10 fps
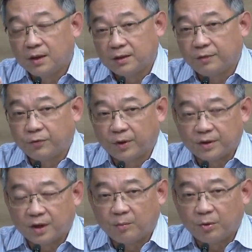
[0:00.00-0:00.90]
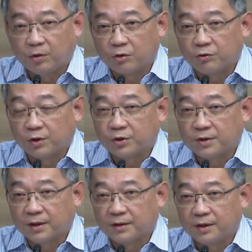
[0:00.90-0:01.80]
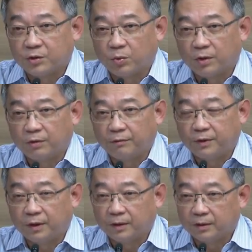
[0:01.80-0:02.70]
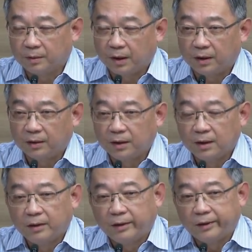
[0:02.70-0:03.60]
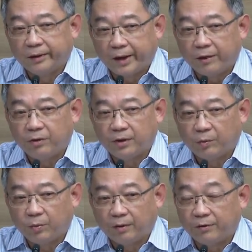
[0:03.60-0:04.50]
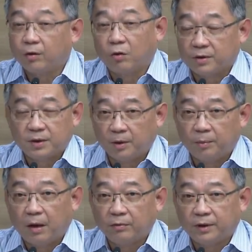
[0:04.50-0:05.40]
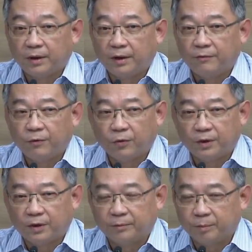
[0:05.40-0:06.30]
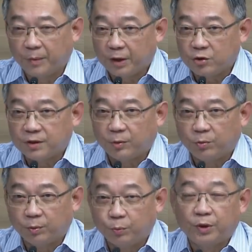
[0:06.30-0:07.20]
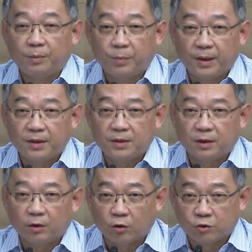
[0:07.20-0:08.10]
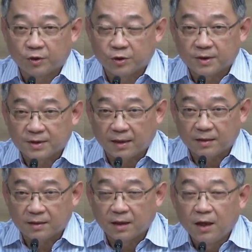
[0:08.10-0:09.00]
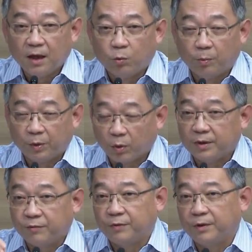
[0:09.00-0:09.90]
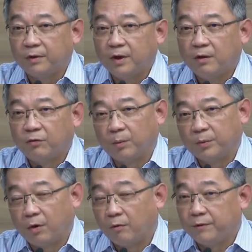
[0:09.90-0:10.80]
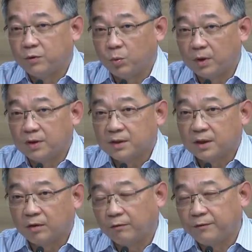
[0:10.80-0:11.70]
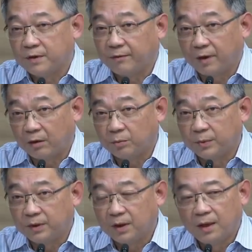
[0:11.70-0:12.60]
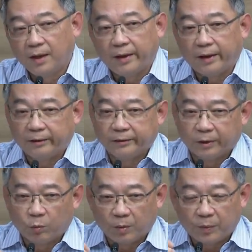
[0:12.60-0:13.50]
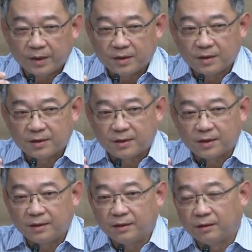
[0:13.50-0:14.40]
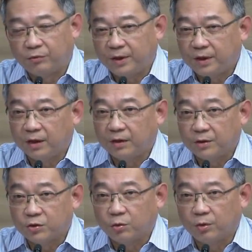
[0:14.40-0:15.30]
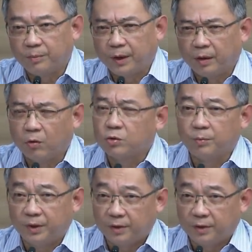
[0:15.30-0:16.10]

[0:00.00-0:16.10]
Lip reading: Say, for example, construction sector is one of the area that we are very concerned about, and therefore the measures that we'll put in place in construction sites will be quite different from the office workers and office environment, and workplaces in the retail and so on may also be